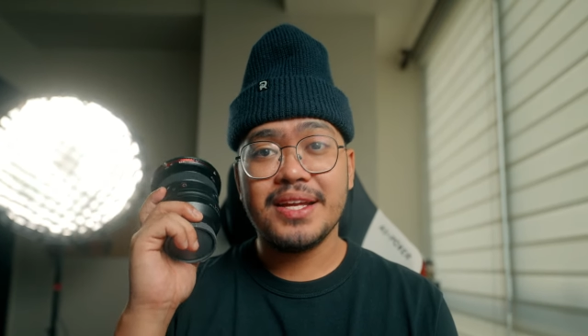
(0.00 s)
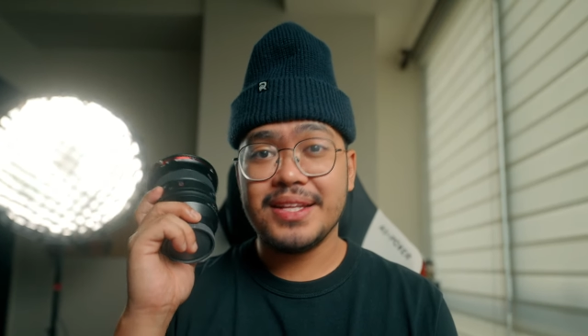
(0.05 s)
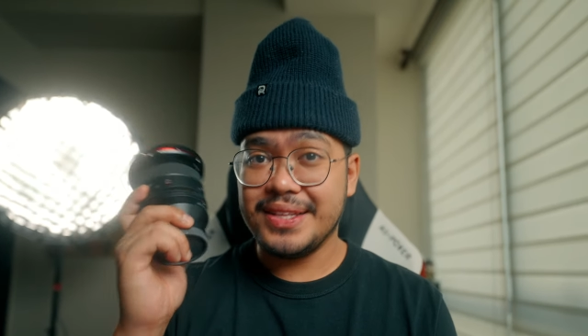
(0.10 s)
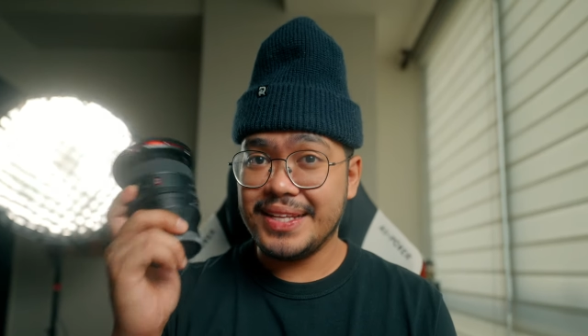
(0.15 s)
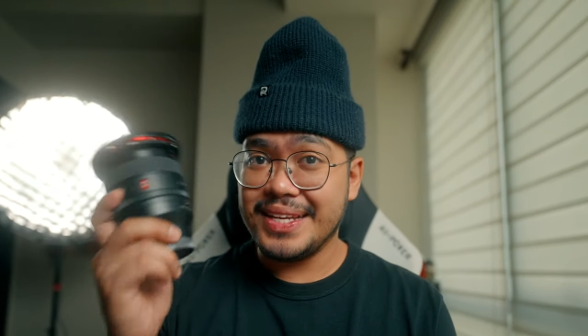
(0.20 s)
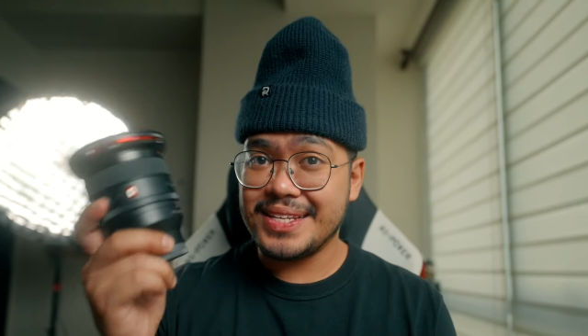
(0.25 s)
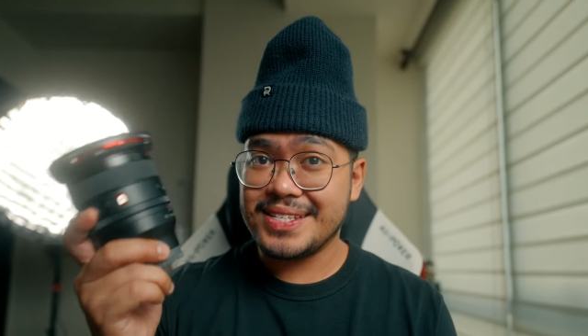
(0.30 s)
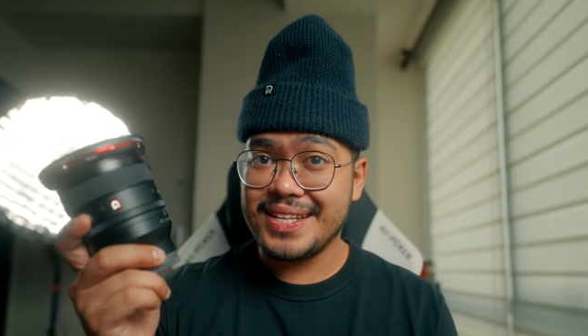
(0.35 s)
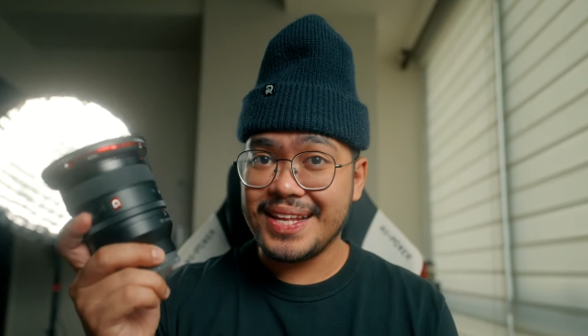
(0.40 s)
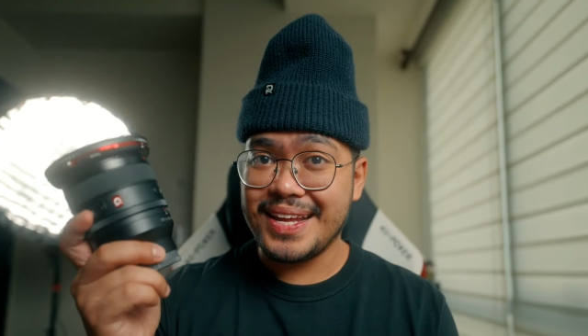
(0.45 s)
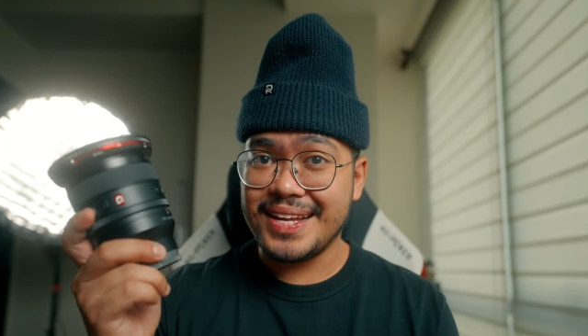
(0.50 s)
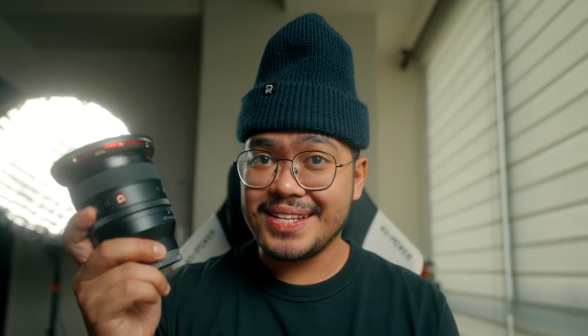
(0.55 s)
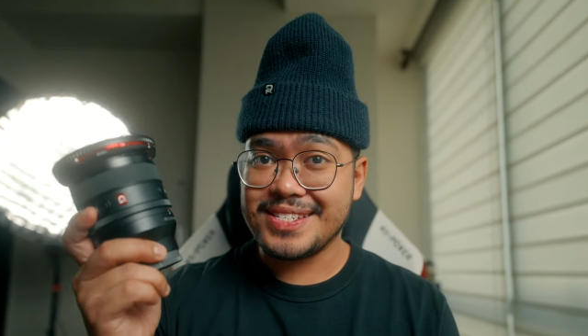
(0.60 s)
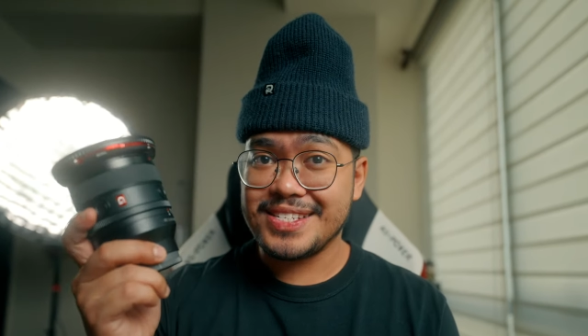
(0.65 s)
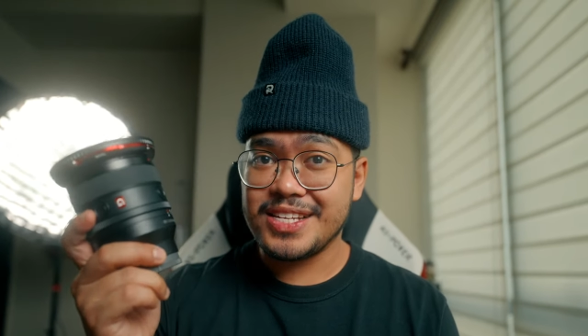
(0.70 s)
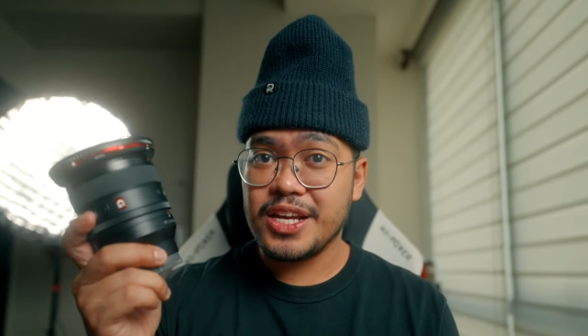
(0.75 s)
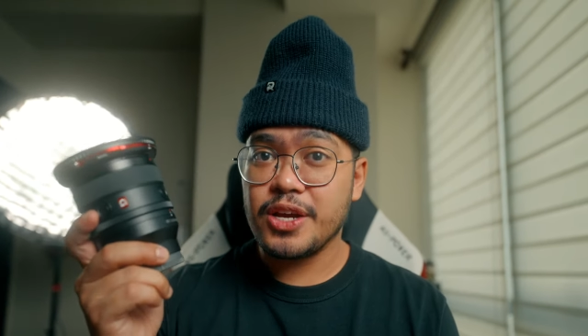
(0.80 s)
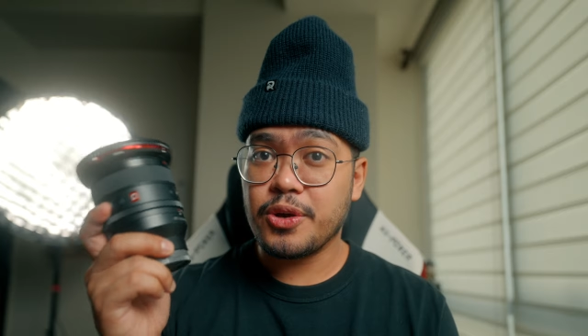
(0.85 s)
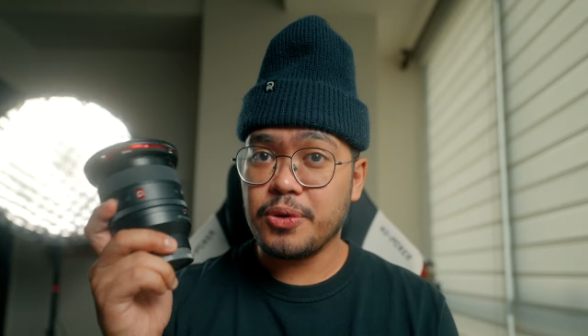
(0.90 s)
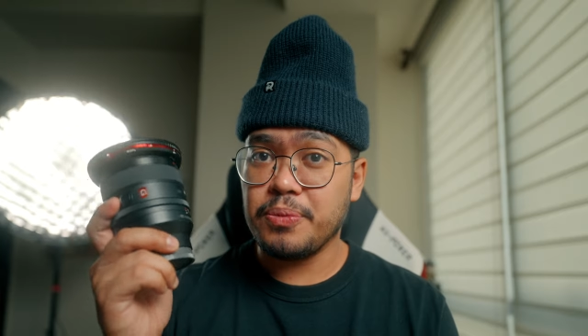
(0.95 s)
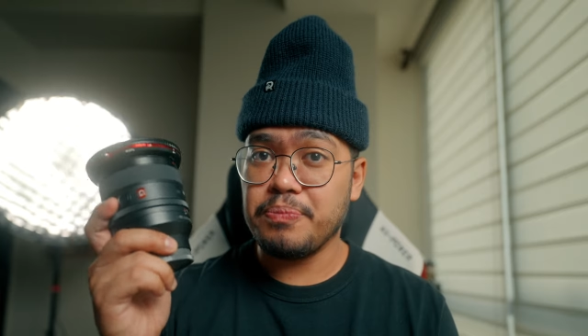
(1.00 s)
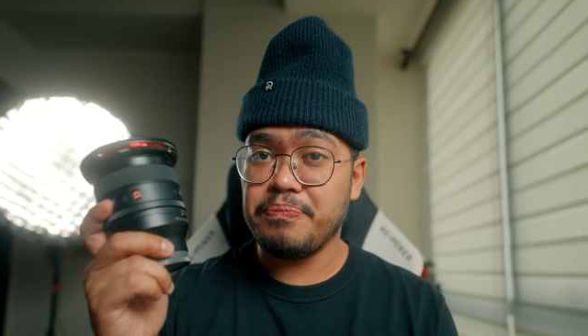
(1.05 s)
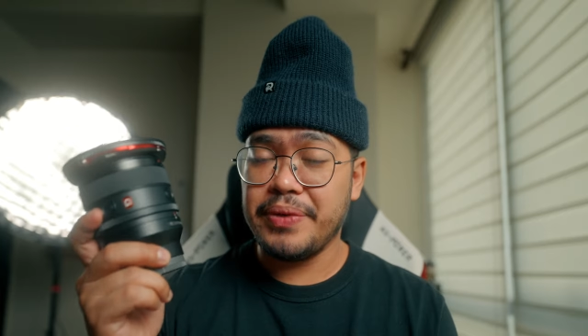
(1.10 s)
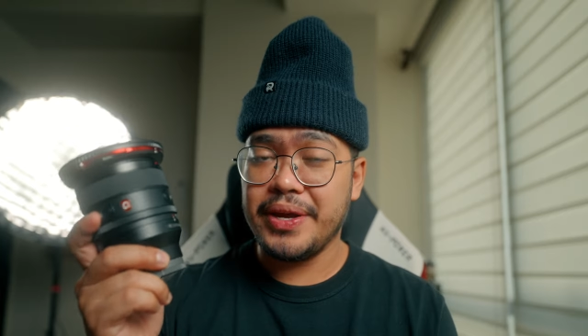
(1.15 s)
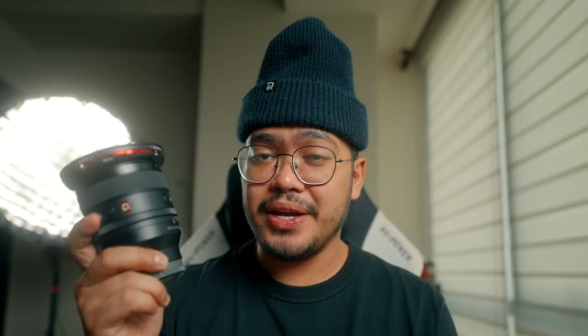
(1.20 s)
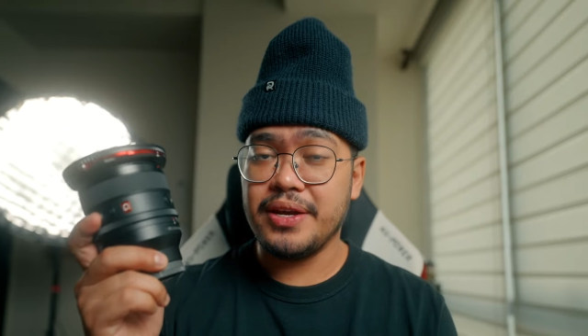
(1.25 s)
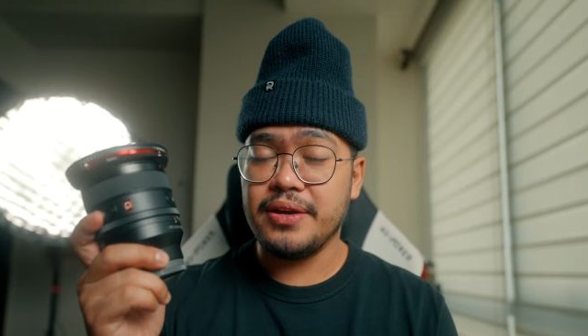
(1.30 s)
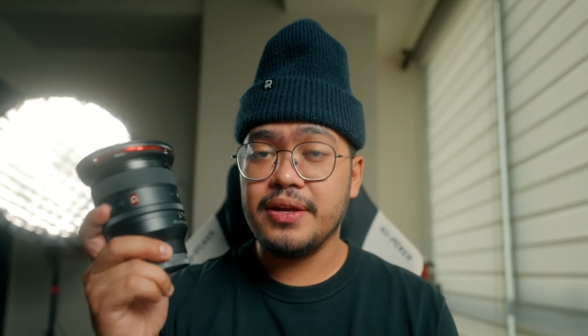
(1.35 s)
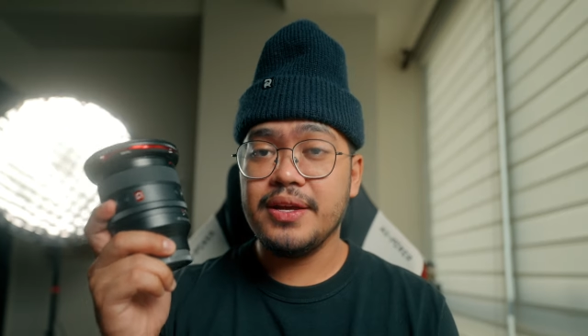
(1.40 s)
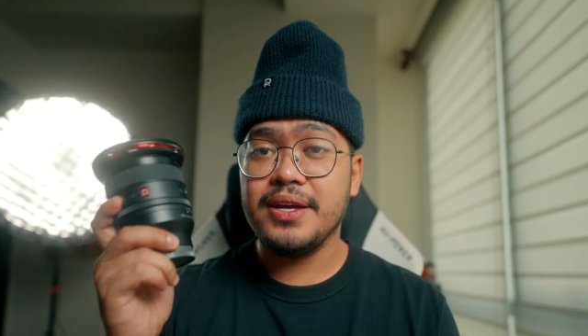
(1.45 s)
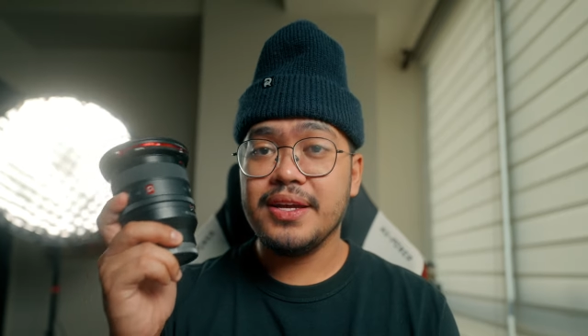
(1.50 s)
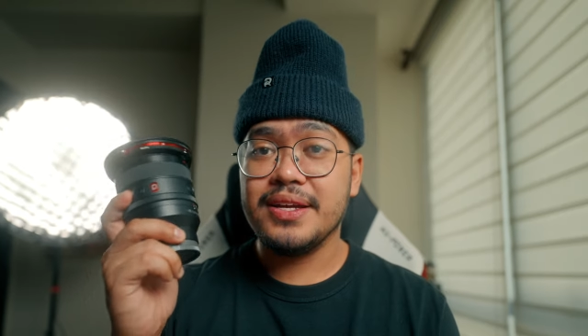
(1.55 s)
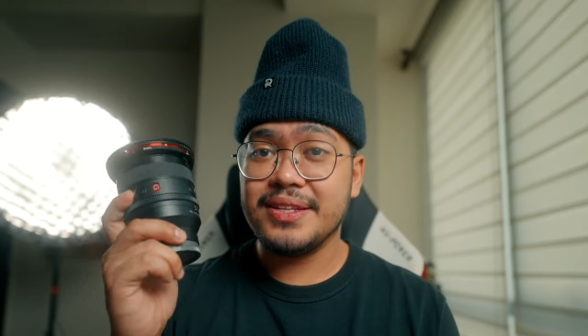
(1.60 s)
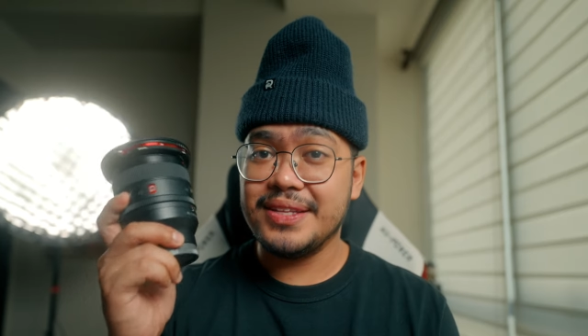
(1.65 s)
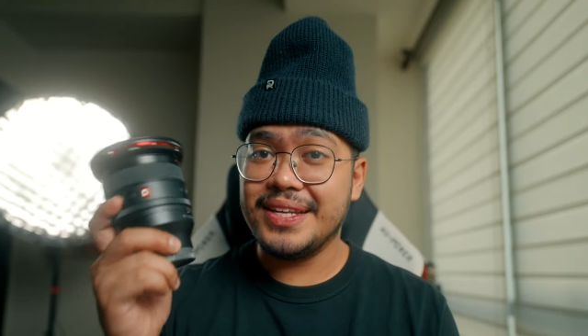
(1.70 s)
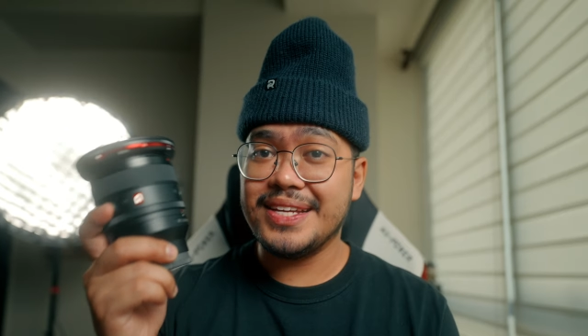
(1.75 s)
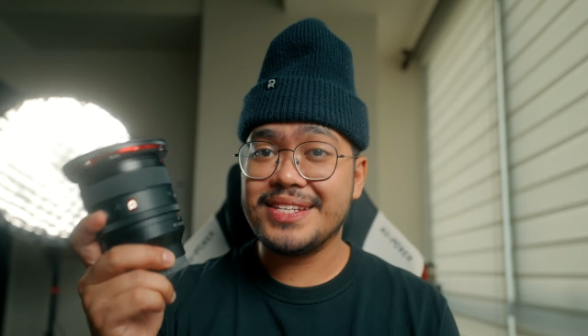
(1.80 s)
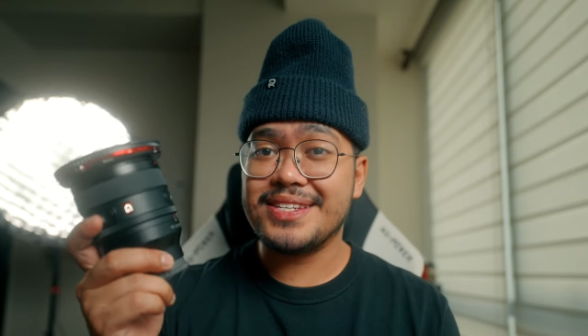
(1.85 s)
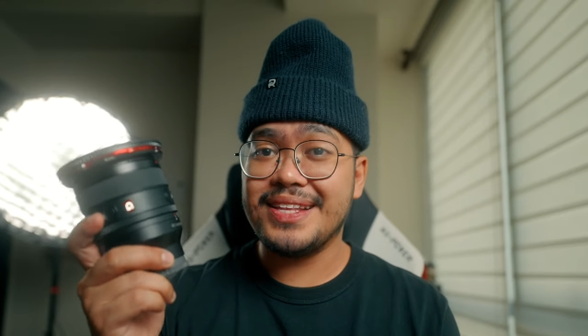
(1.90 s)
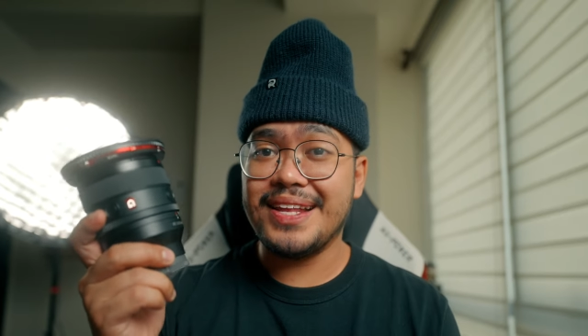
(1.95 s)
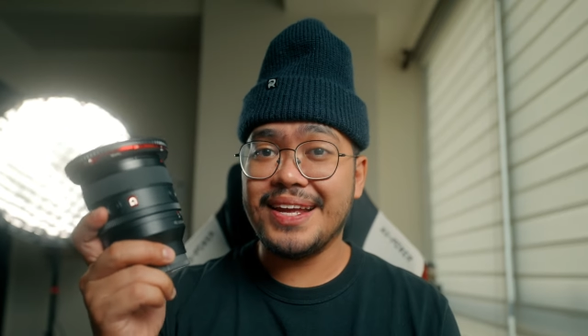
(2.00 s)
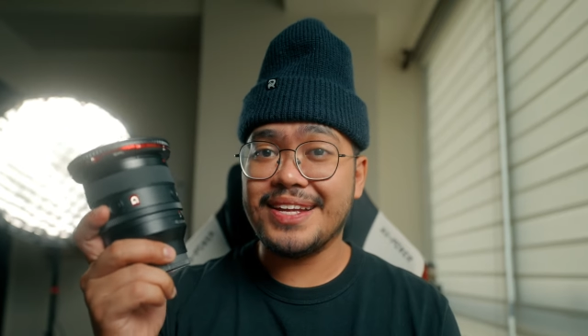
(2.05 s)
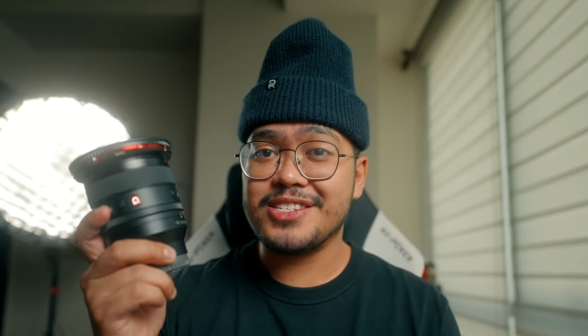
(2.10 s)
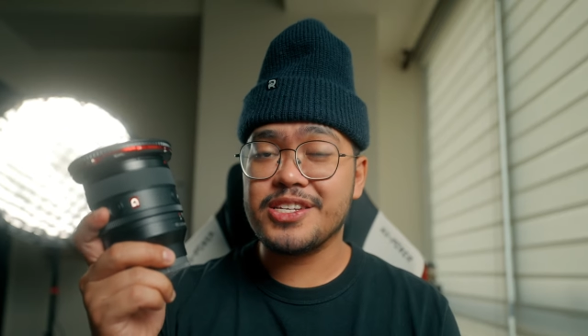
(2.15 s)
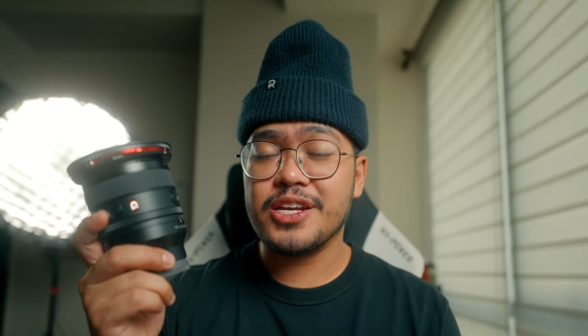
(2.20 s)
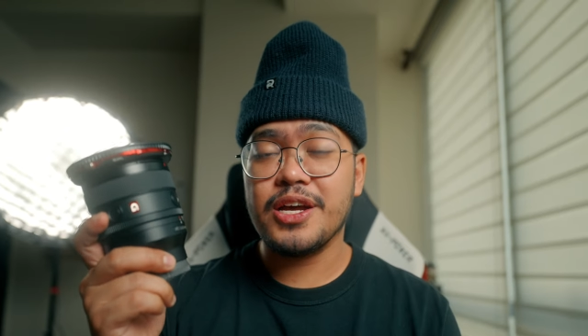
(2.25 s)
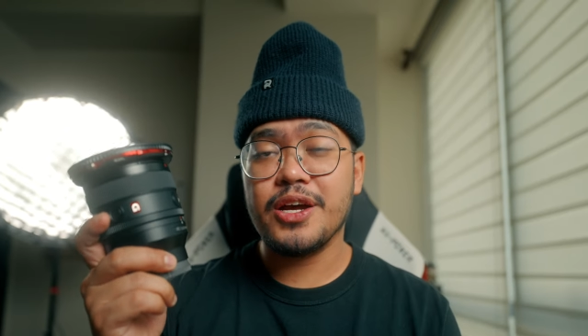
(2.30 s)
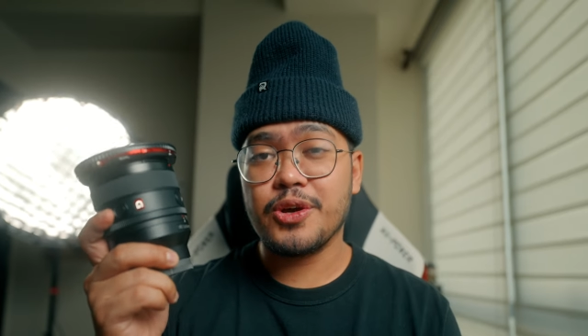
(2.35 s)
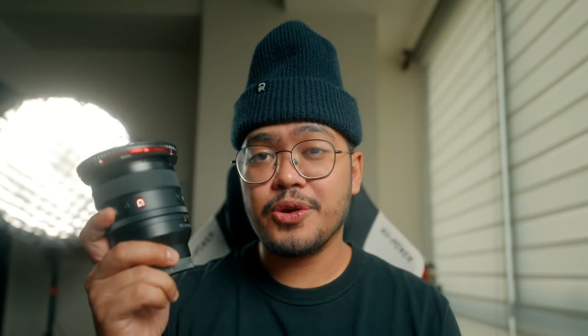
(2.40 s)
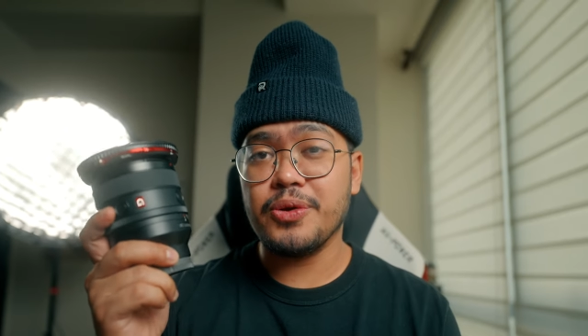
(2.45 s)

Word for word: this lens compared this lens